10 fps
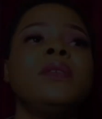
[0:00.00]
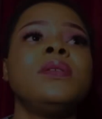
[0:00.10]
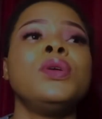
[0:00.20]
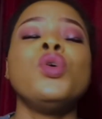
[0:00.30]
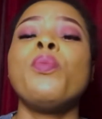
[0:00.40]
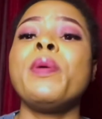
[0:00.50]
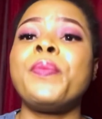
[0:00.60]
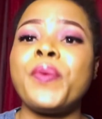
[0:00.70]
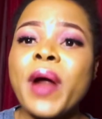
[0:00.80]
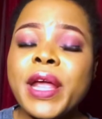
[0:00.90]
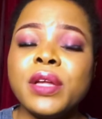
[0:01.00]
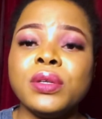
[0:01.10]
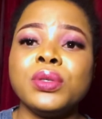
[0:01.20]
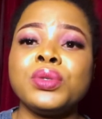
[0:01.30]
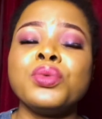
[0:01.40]
you'll be praying
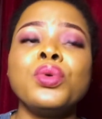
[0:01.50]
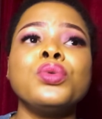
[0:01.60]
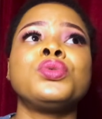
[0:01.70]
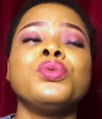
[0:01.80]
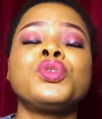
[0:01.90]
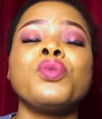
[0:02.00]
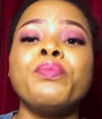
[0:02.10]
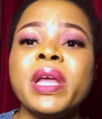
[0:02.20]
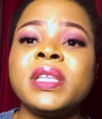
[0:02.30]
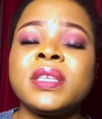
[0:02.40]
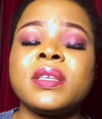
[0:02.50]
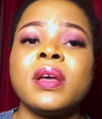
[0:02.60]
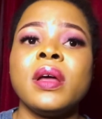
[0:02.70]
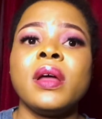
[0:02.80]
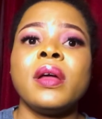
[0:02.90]
to meet
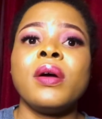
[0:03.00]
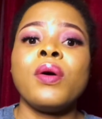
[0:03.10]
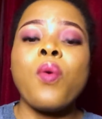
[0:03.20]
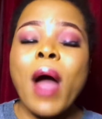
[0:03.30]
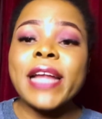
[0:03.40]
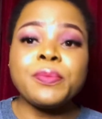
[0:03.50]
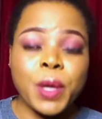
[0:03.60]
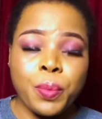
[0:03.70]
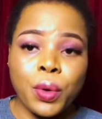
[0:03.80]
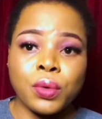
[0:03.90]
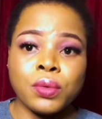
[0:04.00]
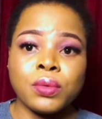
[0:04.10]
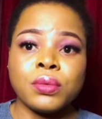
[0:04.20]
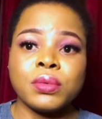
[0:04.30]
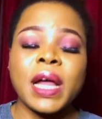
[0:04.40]
white people
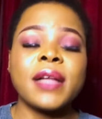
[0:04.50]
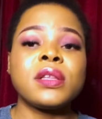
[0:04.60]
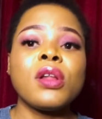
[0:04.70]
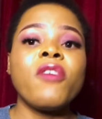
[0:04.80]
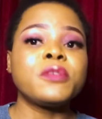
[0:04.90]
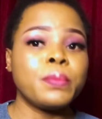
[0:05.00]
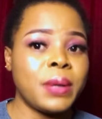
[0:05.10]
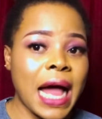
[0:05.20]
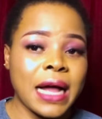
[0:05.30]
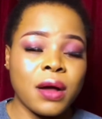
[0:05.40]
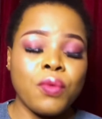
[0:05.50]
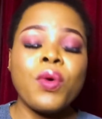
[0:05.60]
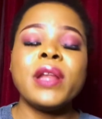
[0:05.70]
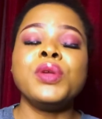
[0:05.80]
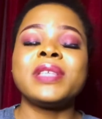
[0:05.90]
that love black.
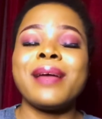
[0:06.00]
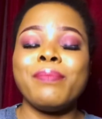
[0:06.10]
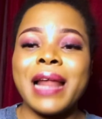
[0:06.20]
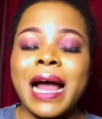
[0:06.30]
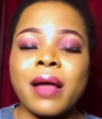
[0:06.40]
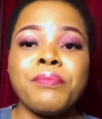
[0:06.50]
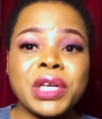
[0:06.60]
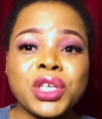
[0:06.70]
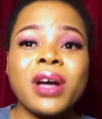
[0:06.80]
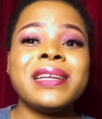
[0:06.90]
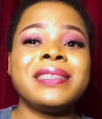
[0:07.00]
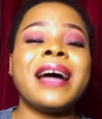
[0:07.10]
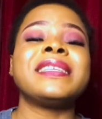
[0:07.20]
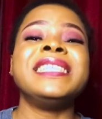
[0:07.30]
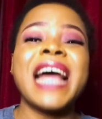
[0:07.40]
When you said black, make sure it that
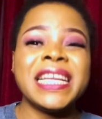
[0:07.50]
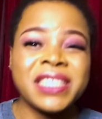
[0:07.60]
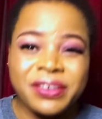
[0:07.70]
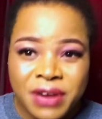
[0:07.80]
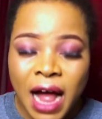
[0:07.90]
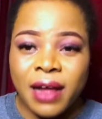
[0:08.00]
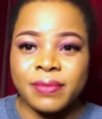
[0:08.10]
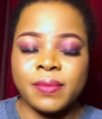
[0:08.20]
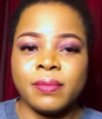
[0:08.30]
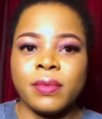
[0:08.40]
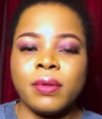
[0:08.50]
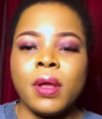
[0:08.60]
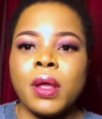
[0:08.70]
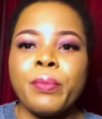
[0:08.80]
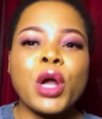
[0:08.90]
Nigeria.
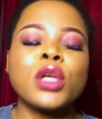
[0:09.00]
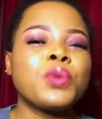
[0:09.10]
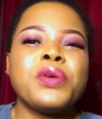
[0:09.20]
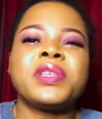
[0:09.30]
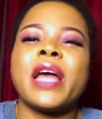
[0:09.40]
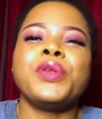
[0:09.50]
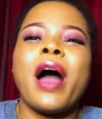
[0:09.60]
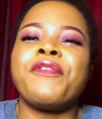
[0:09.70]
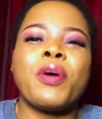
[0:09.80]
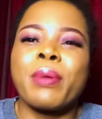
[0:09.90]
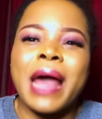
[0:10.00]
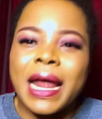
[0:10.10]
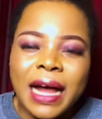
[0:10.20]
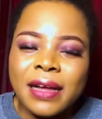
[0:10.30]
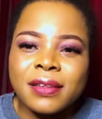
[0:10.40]
Because when you said you are from
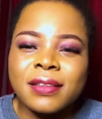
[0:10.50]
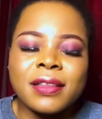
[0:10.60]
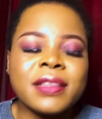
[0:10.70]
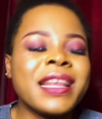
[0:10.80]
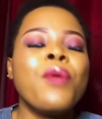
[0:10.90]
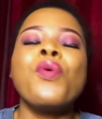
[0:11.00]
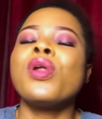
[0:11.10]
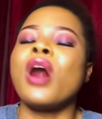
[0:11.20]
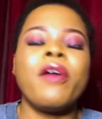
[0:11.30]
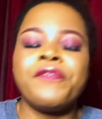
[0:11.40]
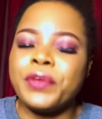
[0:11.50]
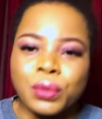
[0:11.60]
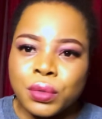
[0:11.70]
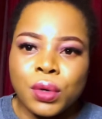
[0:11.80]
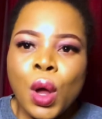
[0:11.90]
Ghana, they will love you.
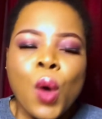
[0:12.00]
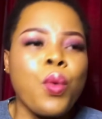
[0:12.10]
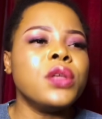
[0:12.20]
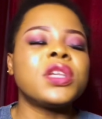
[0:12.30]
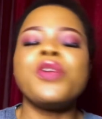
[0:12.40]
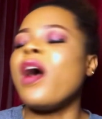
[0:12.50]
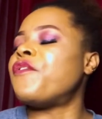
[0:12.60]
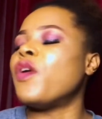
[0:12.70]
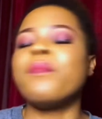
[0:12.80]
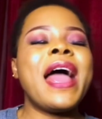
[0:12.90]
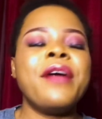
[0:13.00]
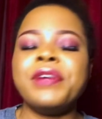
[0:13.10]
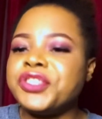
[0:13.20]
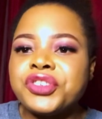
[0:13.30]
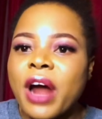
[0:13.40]
When you say you are from
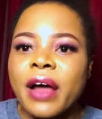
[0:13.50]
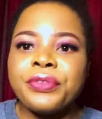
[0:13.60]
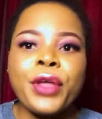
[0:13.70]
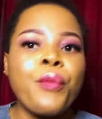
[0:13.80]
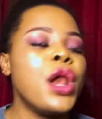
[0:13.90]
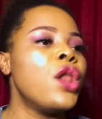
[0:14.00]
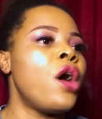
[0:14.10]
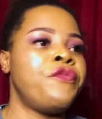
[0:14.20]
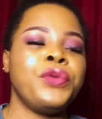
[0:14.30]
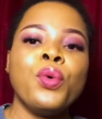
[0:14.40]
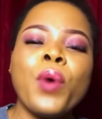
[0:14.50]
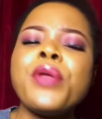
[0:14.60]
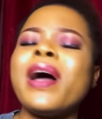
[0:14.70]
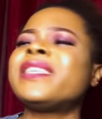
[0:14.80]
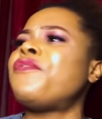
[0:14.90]
Eritrea, they will love you. When you
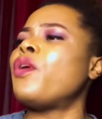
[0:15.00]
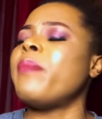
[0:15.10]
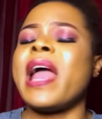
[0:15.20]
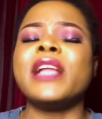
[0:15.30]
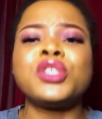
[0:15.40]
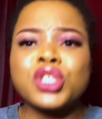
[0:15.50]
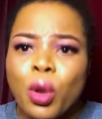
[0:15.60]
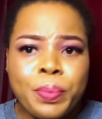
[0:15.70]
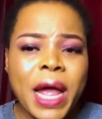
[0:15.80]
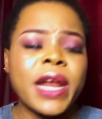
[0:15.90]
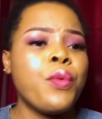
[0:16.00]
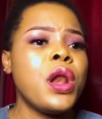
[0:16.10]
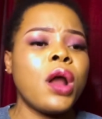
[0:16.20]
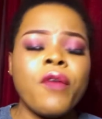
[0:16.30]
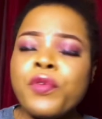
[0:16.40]
are say from Ethiopia, they will
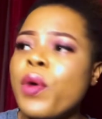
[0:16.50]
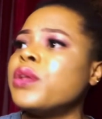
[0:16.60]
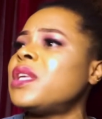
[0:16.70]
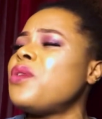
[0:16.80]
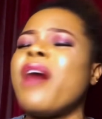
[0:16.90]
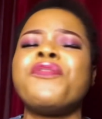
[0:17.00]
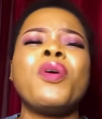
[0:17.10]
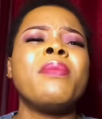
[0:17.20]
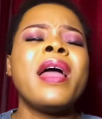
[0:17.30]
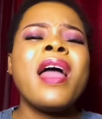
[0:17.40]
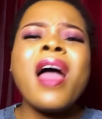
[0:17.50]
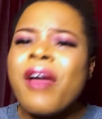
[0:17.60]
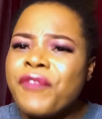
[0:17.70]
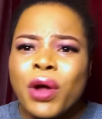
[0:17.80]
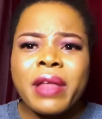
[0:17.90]
love you. When you say you are from
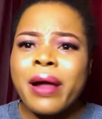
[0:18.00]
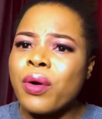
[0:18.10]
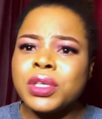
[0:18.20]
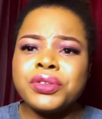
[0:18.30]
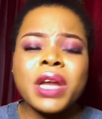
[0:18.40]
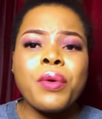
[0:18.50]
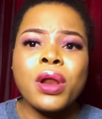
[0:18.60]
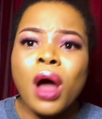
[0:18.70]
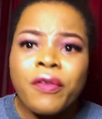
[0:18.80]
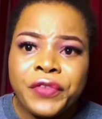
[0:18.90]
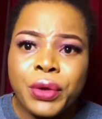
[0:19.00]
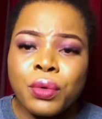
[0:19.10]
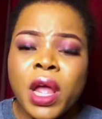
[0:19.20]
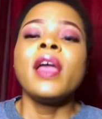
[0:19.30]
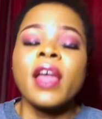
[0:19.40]
every other country, they will love you.
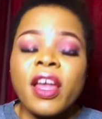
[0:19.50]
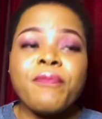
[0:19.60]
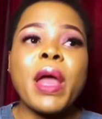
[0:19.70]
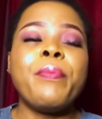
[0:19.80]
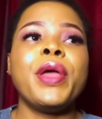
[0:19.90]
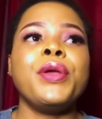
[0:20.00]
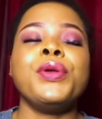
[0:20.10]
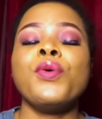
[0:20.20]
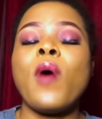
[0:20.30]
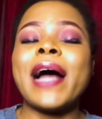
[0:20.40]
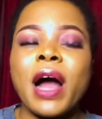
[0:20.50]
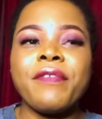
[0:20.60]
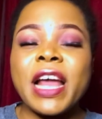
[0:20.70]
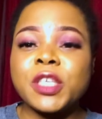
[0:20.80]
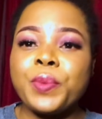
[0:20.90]
If maybe you have
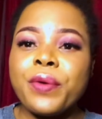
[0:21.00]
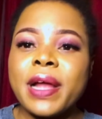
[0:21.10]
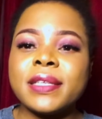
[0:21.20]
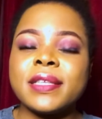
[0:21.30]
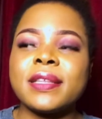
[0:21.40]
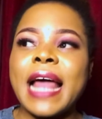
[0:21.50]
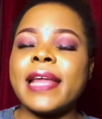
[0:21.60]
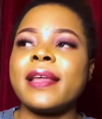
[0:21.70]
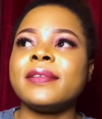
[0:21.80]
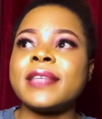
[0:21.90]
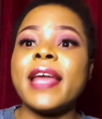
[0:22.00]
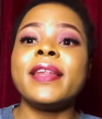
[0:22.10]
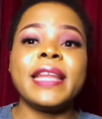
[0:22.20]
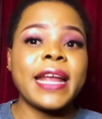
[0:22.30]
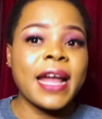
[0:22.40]
experienced like staying
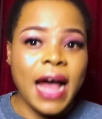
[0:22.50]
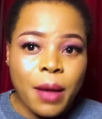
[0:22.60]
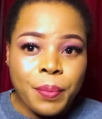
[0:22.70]
in a camp,